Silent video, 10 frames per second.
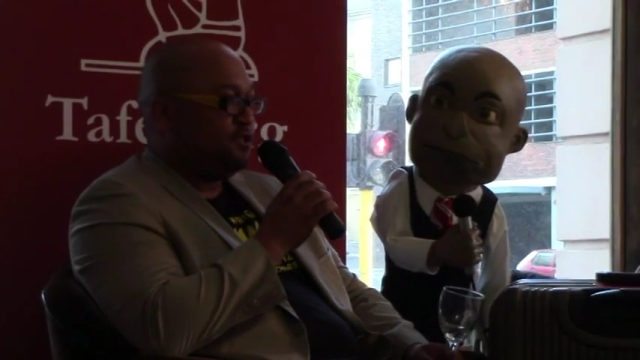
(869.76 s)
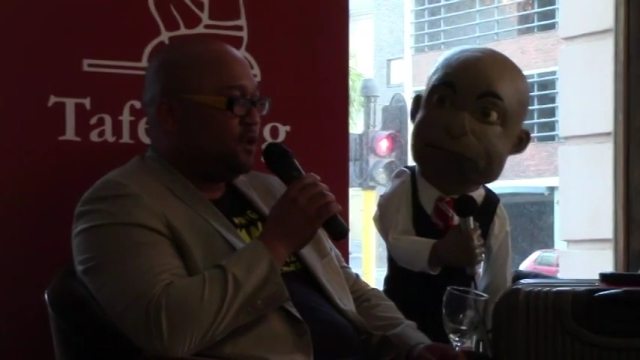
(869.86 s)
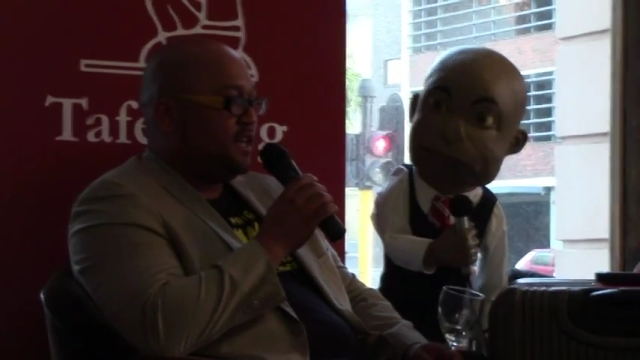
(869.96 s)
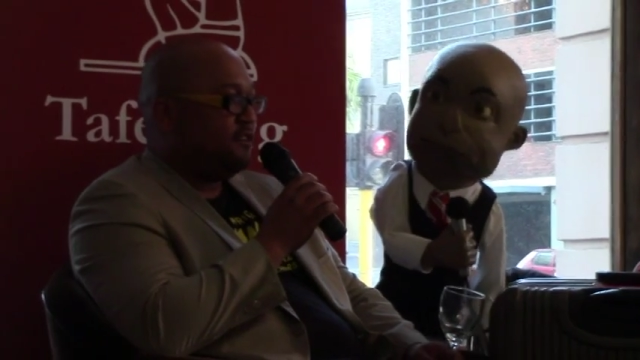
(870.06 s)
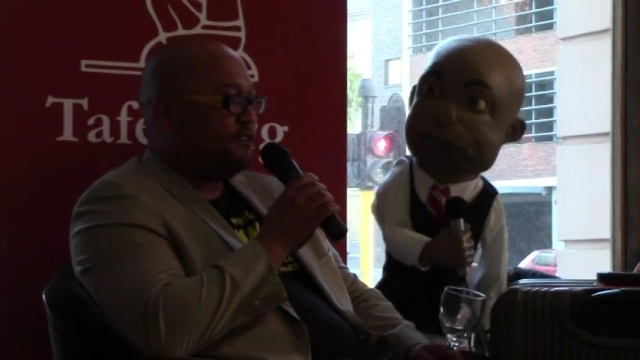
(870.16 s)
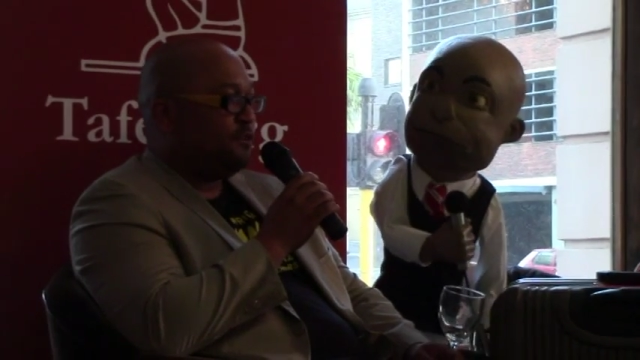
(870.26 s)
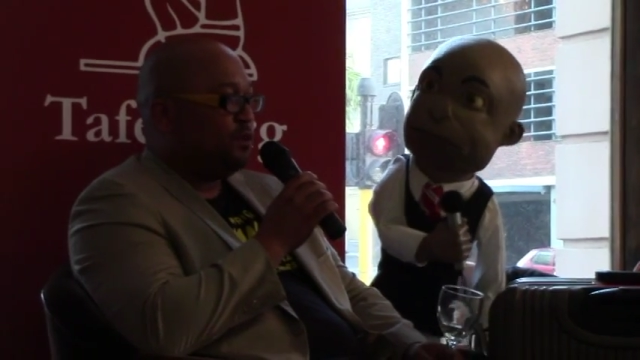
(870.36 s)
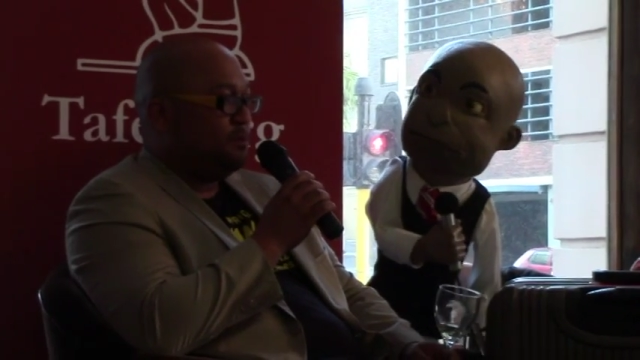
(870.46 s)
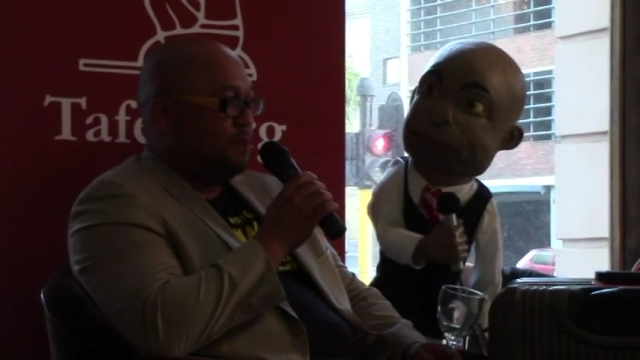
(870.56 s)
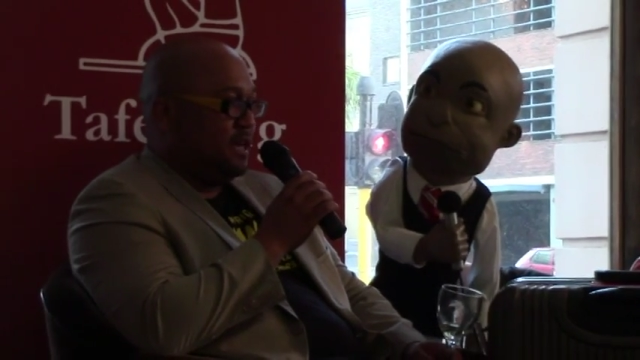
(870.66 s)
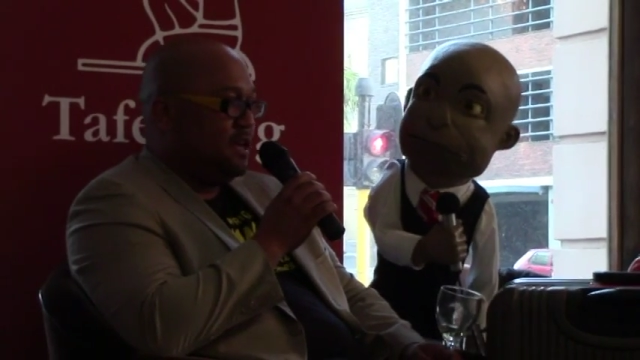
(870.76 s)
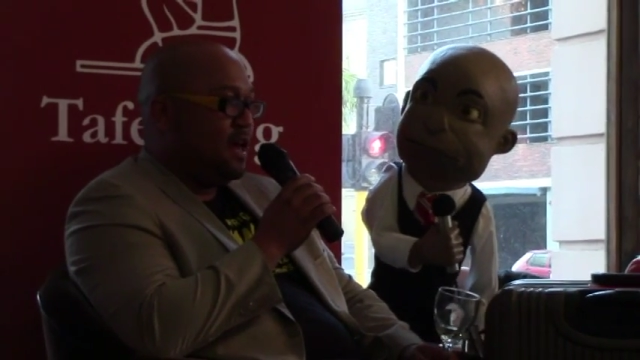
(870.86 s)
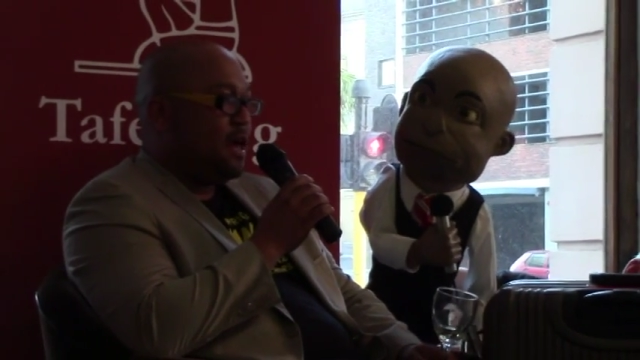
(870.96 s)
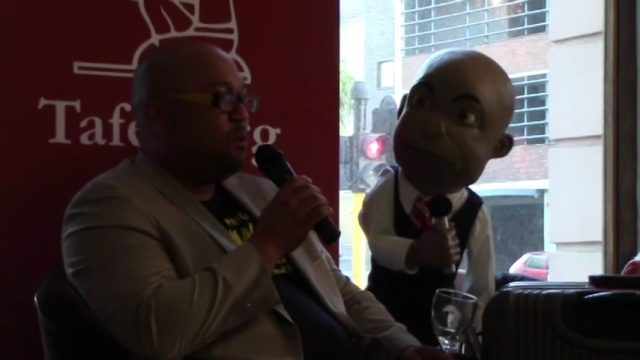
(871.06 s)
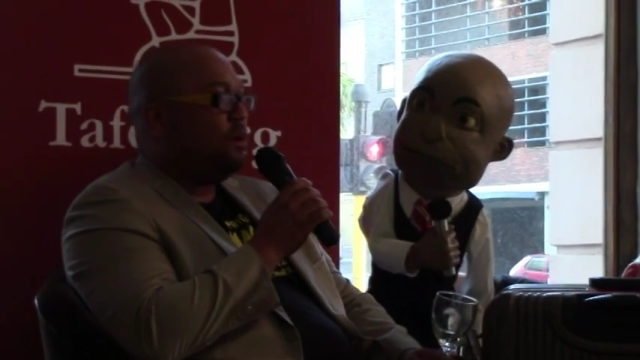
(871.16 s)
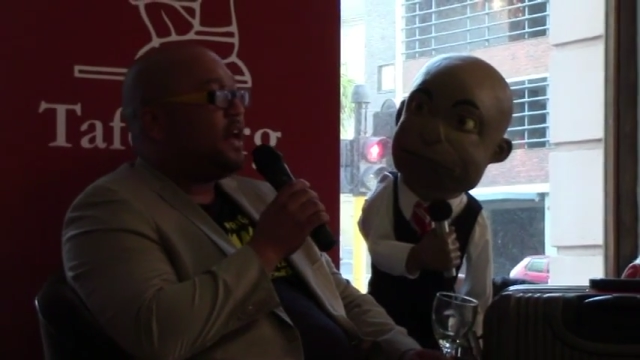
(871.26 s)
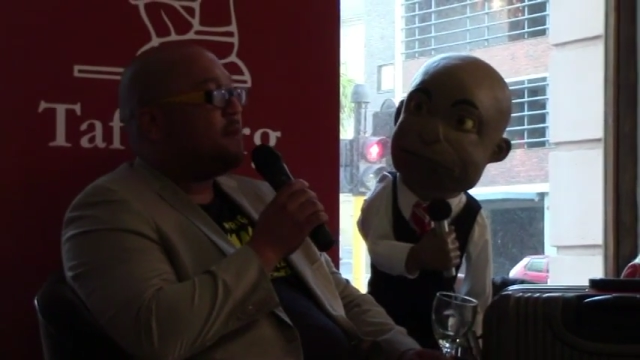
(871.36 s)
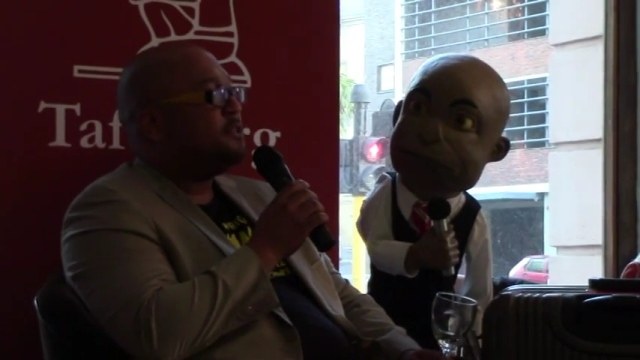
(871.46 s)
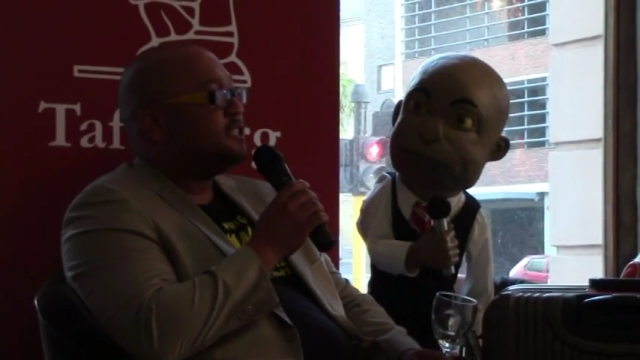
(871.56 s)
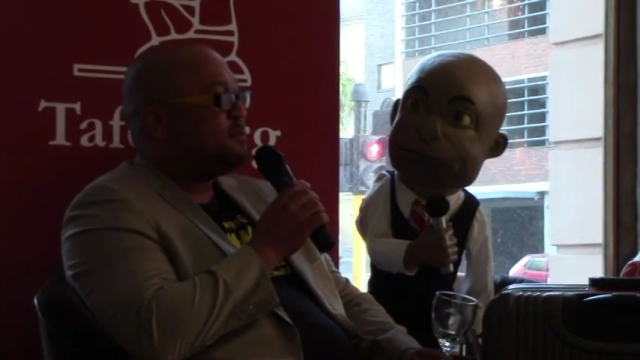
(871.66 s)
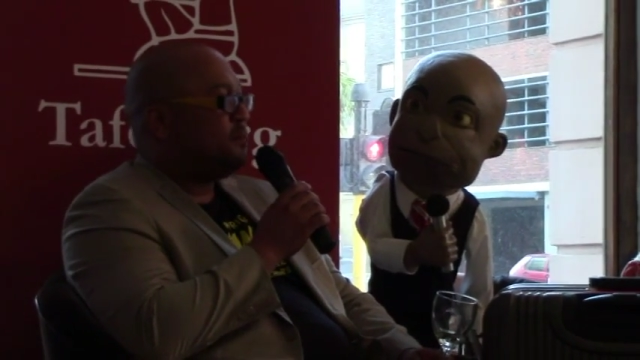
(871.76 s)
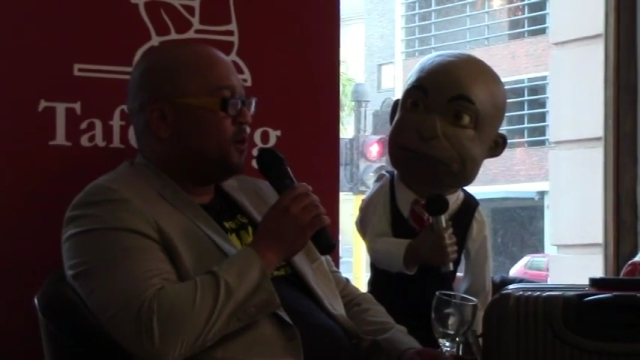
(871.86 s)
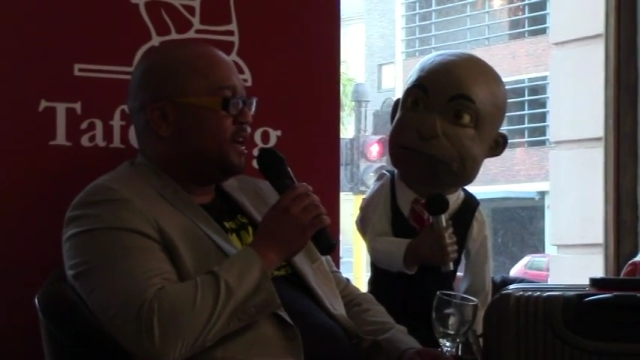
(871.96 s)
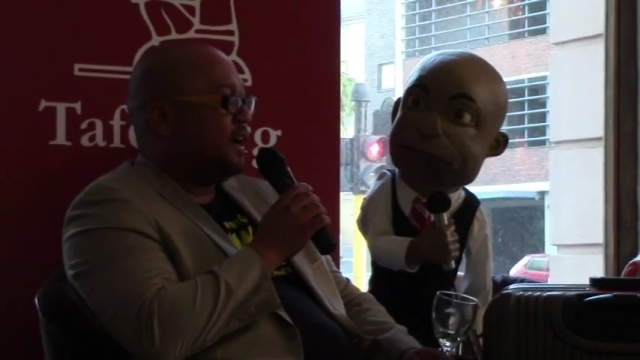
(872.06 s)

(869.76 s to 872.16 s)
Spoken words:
for EFF will be what happens the morning